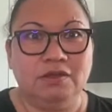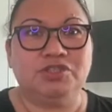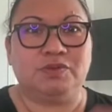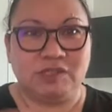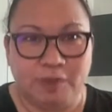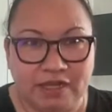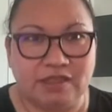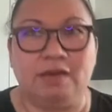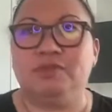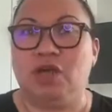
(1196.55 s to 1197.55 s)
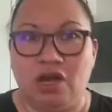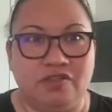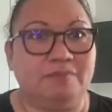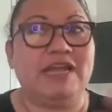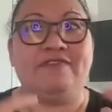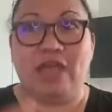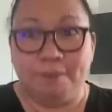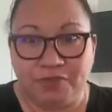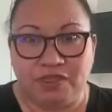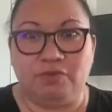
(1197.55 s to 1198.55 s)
to respect them, to honor them, to have empathy